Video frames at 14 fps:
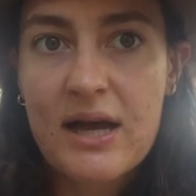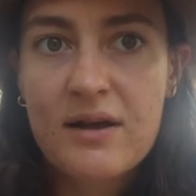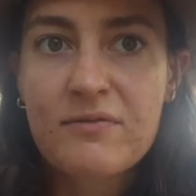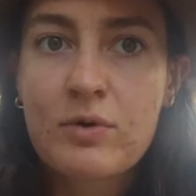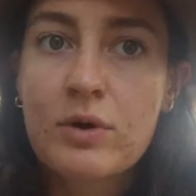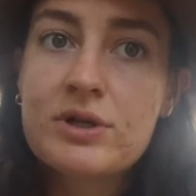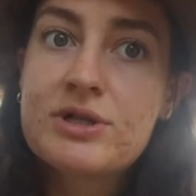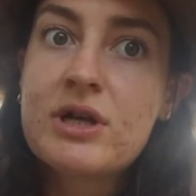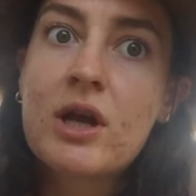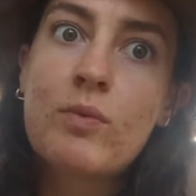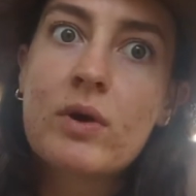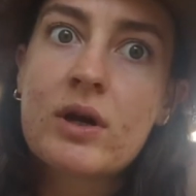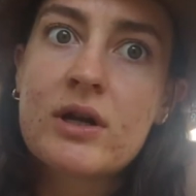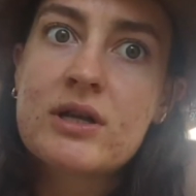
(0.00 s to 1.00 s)
of course, you can
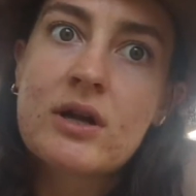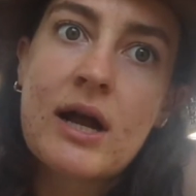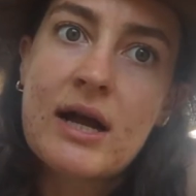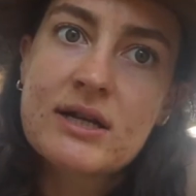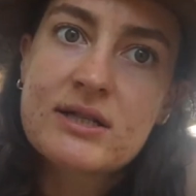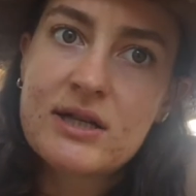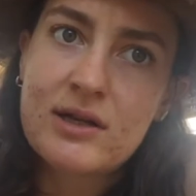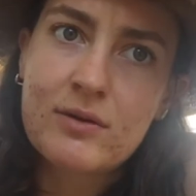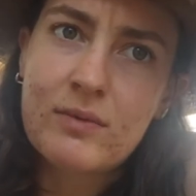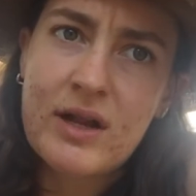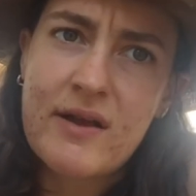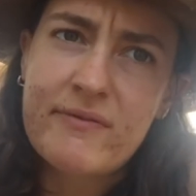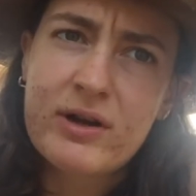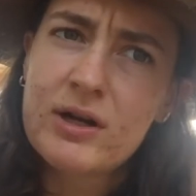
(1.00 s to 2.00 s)
work on your accent or
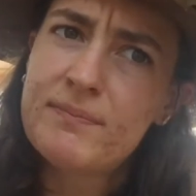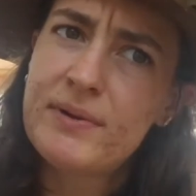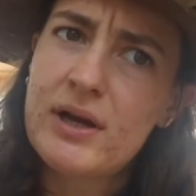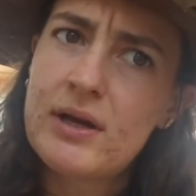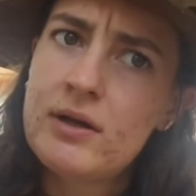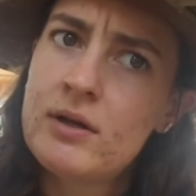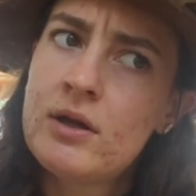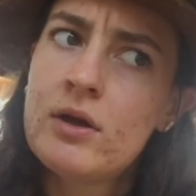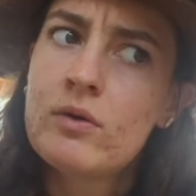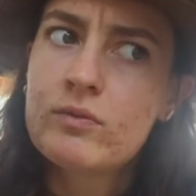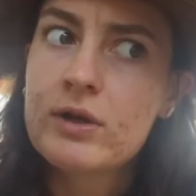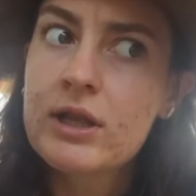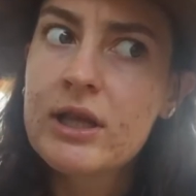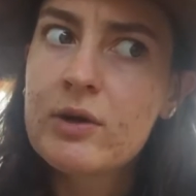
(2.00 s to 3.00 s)
whatever, but
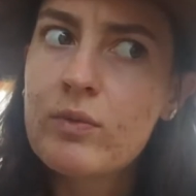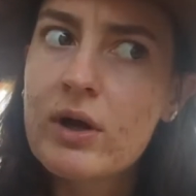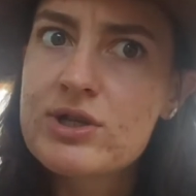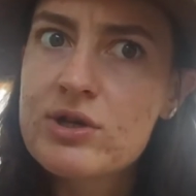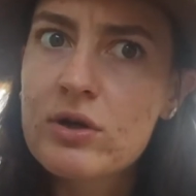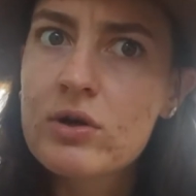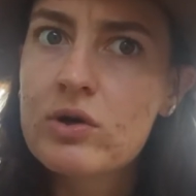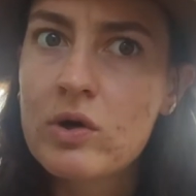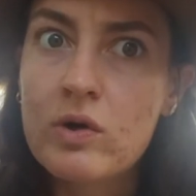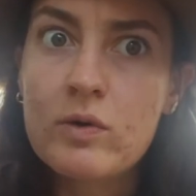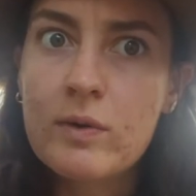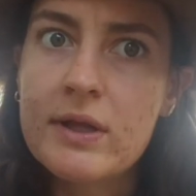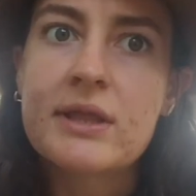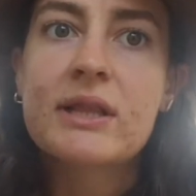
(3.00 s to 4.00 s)
really, what's your goal
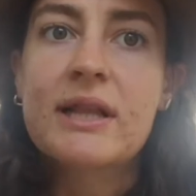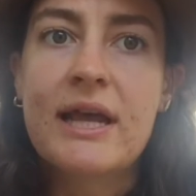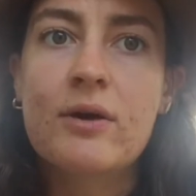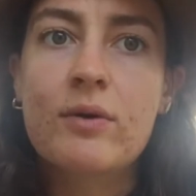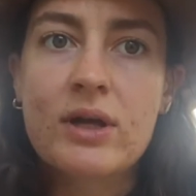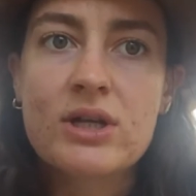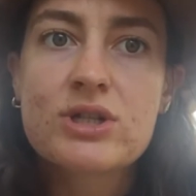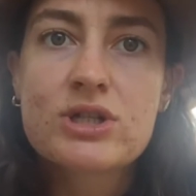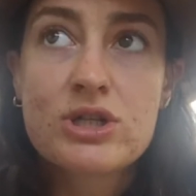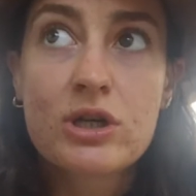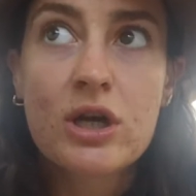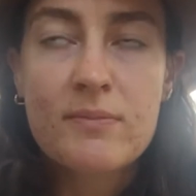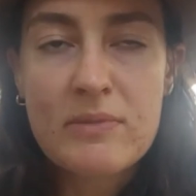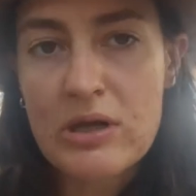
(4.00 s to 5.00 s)
with language? To
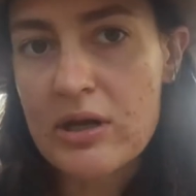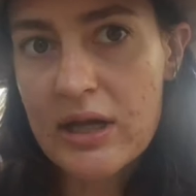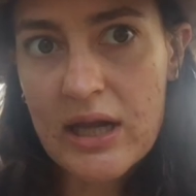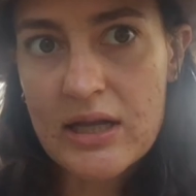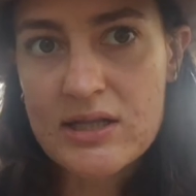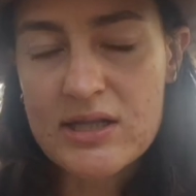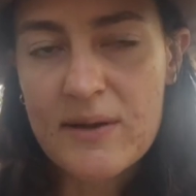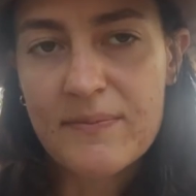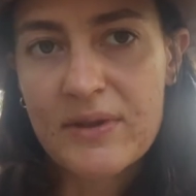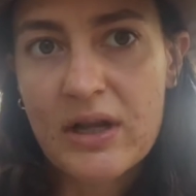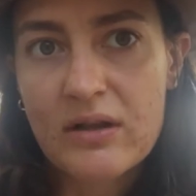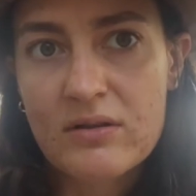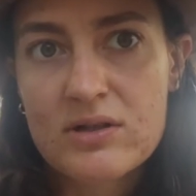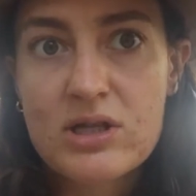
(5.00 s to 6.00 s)
communicate
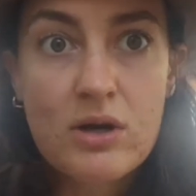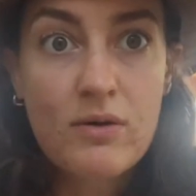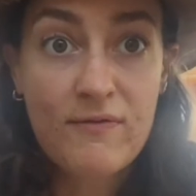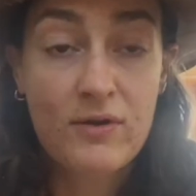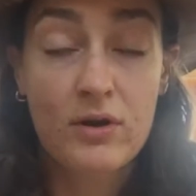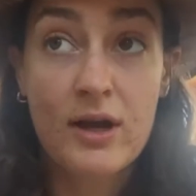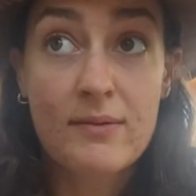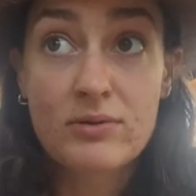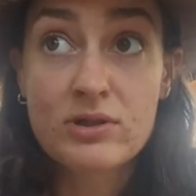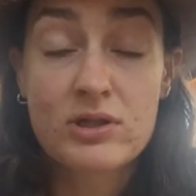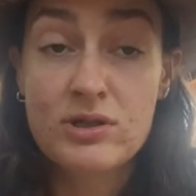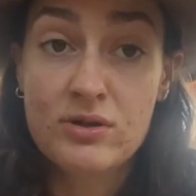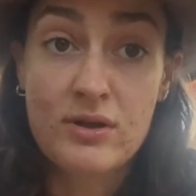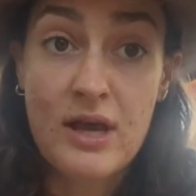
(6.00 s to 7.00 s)
something. So if you're able to
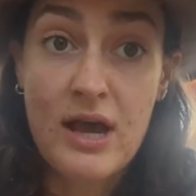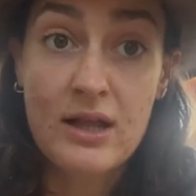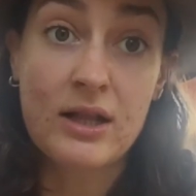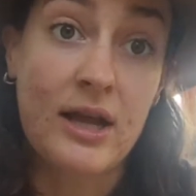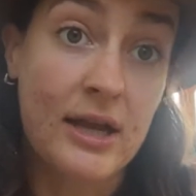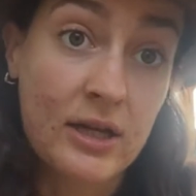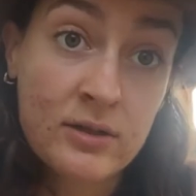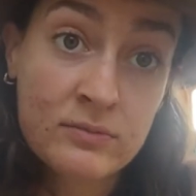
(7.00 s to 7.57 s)
do that, like,